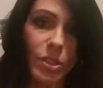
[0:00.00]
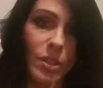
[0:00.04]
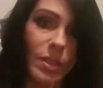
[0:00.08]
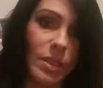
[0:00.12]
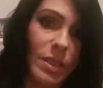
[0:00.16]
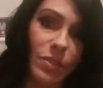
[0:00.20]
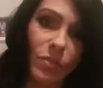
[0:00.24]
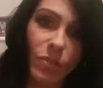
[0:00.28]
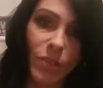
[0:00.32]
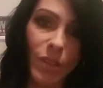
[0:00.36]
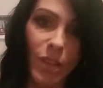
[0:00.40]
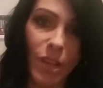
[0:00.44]

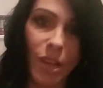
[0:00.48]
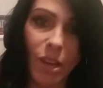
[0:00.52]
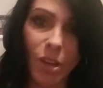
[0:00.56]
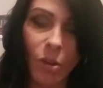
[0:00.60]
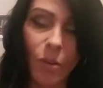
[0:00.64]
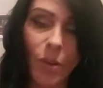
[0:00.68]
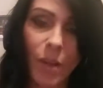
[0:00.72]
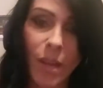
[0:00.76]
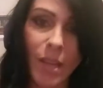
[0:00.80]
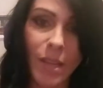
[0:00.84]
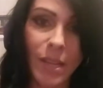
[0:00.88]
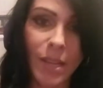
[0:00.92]
this
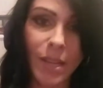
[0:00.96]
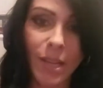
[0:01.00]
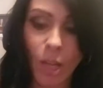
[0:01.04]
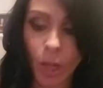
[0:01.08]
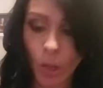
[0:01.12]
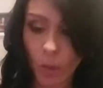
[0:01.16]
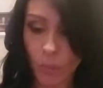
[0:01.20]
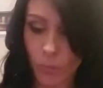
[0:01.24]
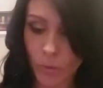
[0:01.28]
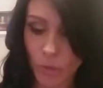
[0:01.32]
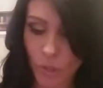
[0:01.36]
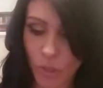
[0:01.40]
video and it
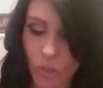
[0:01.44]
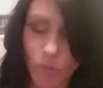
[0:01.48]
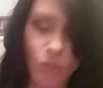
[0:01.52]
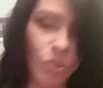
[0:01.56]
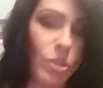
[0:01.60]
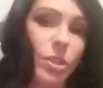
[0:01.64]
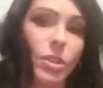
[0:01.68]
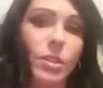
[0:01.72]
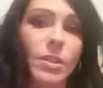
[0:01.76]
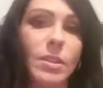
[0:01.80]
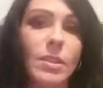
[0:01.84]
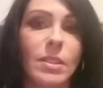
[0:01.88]
helped you
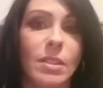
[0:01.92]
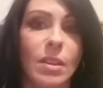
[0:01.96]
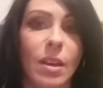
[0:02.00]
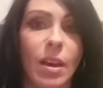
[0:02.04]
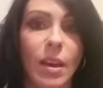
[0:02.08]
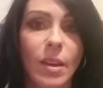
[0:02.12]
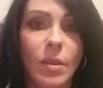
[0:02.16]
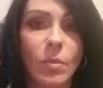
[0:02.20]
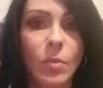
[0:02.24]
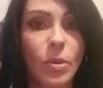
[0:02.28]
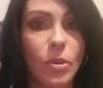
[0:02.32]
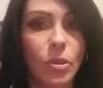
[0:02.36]
to
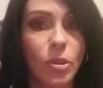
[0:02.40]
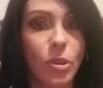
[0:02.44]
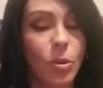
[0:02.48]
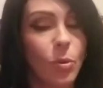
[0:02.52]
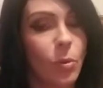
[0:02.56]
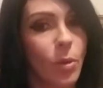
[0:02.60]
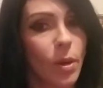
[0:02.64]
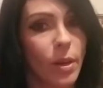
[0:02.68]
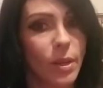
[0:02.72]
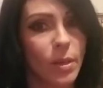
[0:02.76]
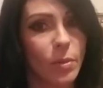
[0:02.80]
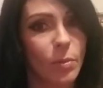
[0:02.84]
decide whether you
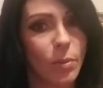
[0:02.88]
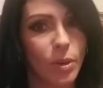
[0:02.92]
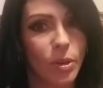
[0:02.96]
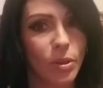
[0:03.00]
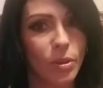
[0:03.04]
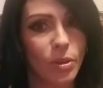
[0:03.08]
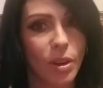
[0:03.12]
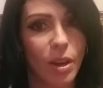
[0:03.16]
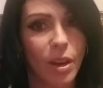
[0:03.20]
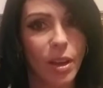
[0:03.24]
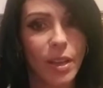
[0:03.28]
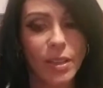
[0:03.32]
wanted one or
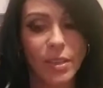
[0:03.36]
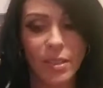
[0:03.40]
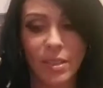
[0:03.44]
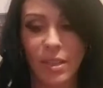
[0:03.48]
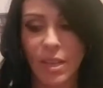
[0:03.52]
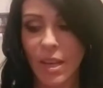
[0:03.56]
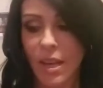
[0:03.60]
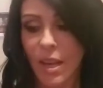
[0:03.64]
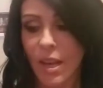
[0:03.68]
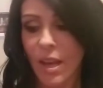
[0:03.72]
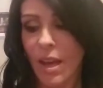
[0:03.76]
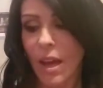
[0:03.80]
not.
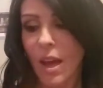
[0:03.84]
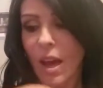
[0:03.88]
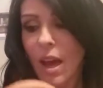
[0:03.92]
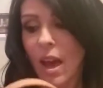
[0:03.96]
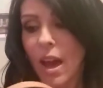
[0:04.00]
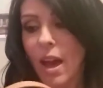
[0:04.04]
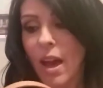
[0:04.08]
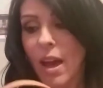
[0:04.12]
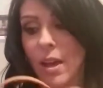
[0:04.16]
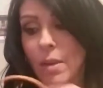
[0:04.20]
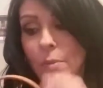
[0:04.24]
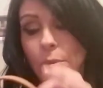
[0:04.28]

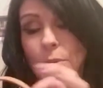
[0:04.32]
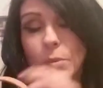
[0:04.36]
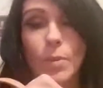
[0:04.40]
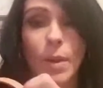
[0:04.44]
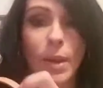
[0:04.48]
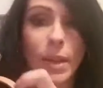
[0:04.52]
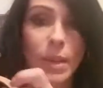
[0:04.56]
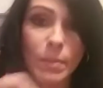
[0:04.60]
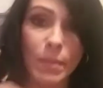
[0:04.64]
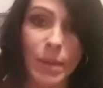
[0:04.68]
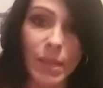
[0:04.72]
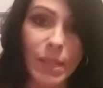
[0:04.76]
I would
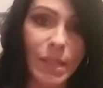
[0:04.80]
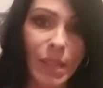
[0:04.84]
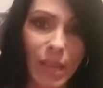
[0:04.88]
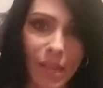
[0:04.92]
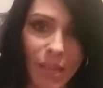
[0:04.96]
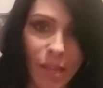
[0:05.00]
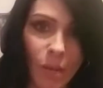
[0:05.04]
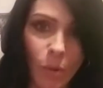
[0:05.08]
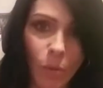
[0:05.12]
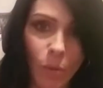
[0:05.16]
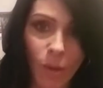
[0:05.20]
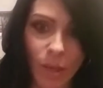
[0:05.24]
recommend
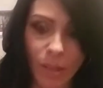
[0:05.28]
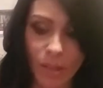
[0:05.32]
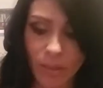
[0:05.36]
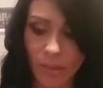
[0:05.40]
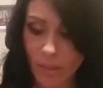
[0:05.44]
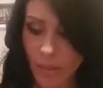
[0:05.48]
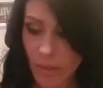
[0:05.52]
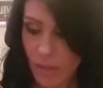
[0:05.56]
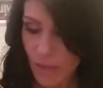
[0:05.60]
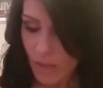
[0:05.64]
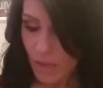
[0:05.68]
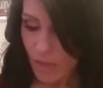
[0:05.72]
getting
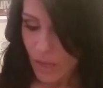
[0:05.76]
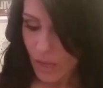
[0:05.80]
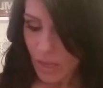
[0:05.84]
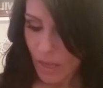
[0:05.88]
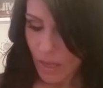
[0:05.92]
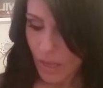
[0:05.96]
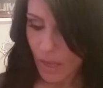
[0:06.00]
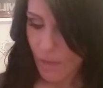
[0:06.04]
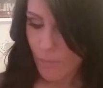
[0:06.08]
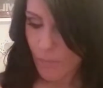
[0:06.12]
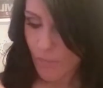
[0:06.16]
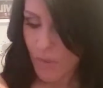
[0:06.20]
one.
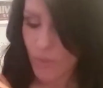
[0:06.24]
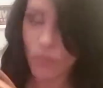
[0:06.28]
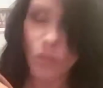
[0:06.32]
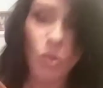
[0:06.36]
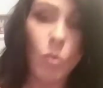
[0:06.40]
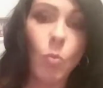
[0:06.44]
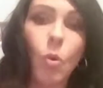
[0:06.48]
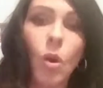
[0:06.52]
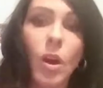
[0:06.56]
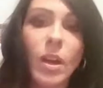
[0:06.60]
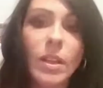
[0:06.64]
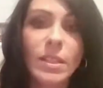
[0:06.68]
If you
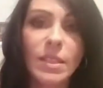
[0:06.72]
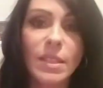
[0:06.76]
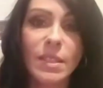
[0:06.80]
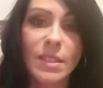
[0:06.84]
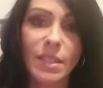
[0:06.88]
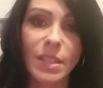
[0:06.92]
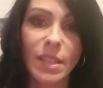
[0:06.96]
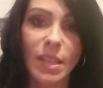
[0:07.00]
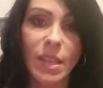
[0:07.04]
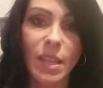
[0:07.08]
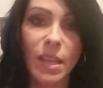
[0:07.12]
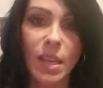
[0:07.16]
want to
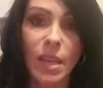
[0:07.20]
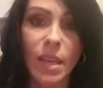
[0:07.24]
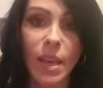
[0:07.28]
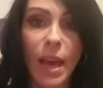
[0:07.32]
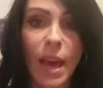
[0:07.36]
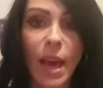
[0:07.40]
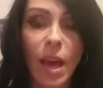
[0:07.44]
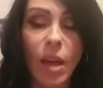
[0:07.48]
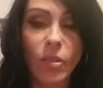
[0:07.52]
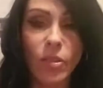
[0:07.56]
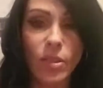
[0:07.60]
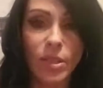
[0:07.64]
see
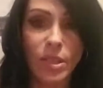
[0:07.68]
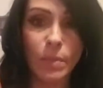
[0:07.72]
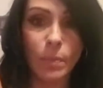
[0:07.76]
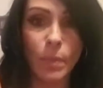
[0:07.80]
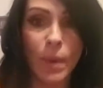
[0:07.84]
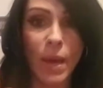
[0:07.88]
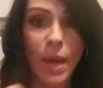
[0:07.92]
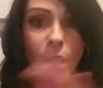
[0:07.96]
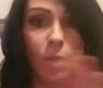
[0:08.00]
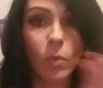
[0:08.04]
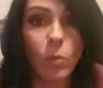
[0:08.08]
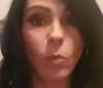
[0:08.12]
how this
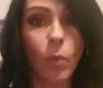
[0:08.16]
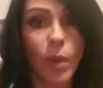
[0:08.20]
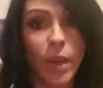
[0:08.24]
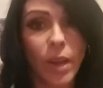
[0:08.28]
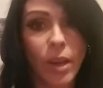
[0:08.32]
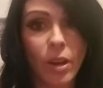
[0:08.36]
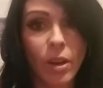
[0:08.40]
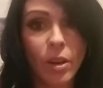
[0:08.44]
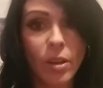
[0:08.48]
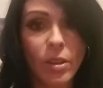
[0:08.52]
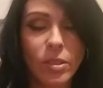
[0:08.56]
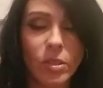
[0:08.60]
bag
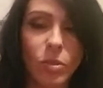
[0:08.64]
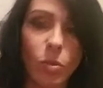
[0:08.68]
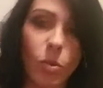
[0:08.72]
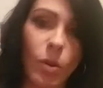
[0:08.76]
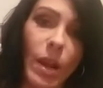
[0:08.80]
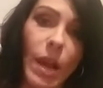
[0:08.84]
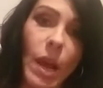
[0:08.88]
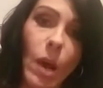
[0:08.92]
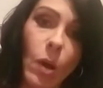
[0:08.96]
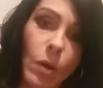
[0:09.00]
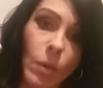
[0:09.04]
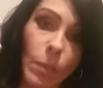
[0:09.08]
wears or
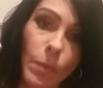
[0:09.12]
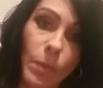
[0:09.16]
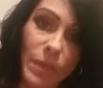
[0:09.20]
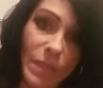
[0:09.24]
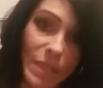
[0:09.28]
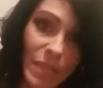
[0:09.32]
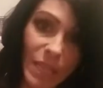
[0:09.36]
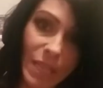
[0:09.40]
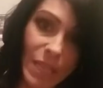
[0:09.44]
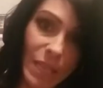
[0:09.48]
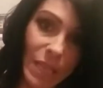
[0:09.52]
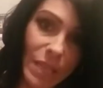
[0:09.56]
how it
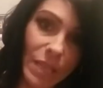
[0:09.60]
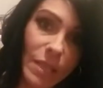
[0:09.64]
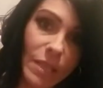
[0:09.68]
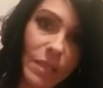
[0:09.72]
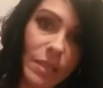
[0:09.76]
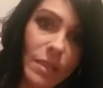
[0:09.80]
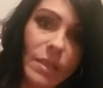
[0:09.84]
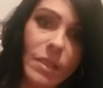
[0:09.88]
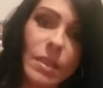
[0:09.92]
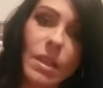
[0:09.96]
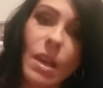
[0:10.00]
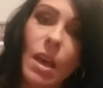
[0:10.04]
patinas